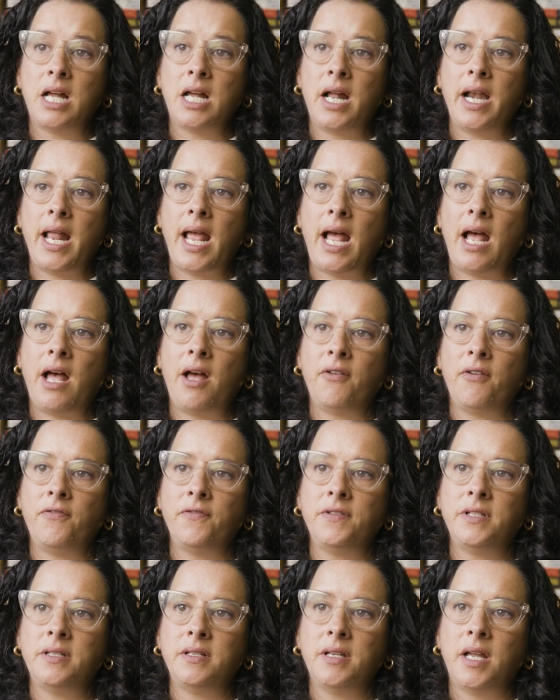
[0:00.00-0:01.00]
not have
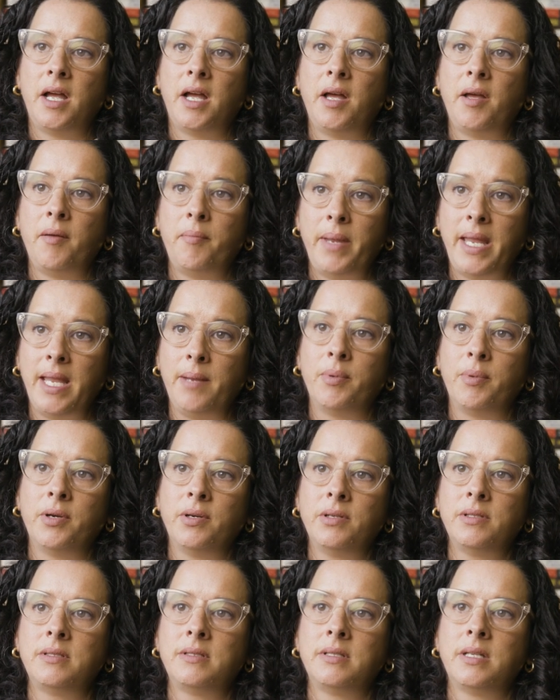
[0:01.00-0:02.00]
Uh,
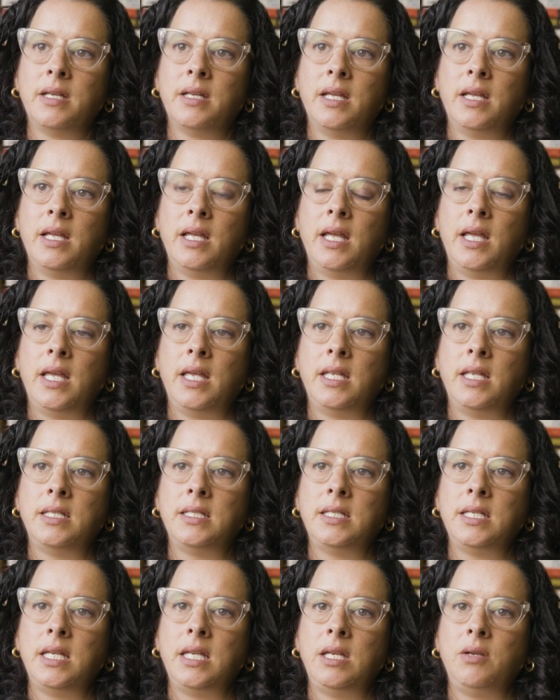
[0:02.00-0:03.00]
papers,
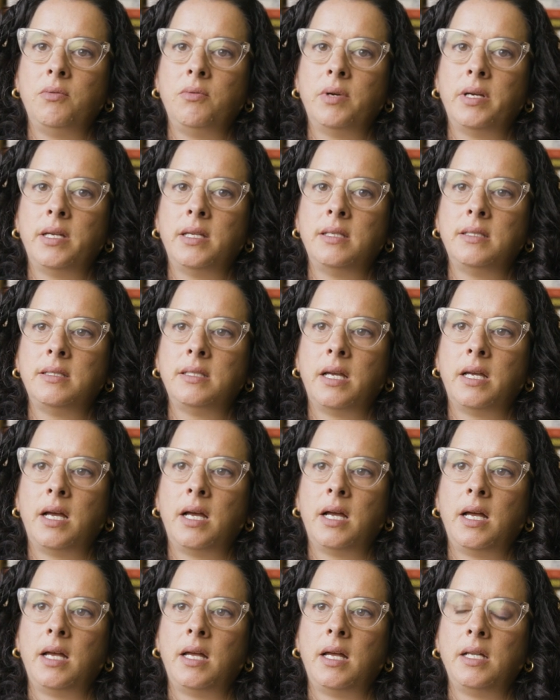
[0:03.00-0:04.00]
and he was
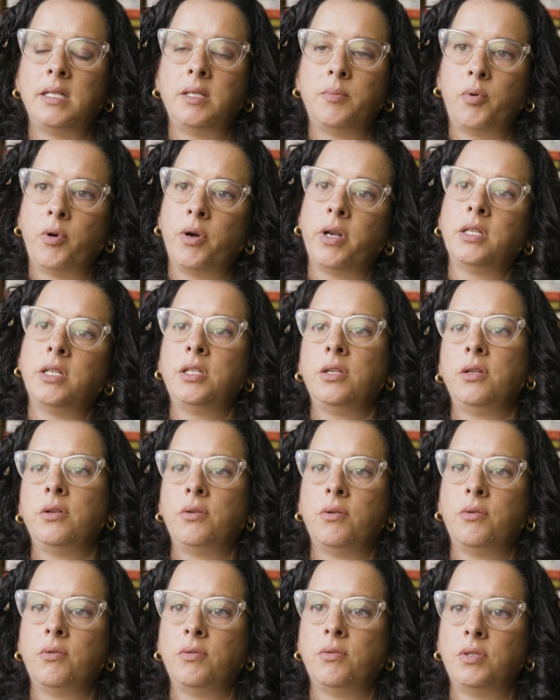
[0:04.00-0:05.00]
uh, deported
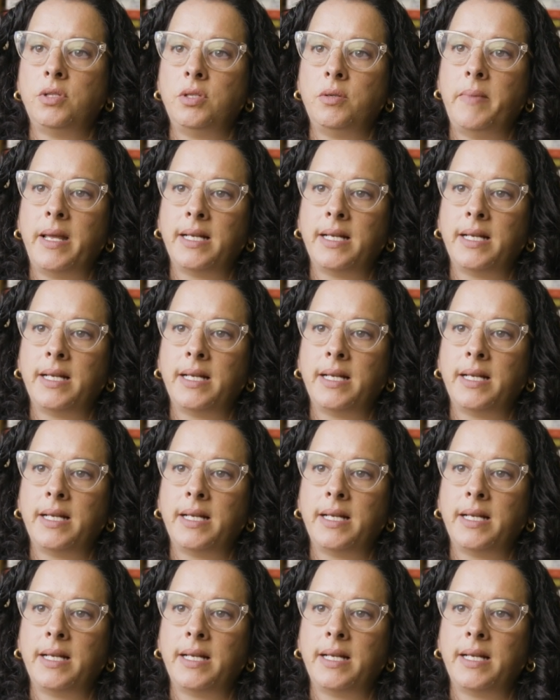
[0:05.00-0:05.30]
to, to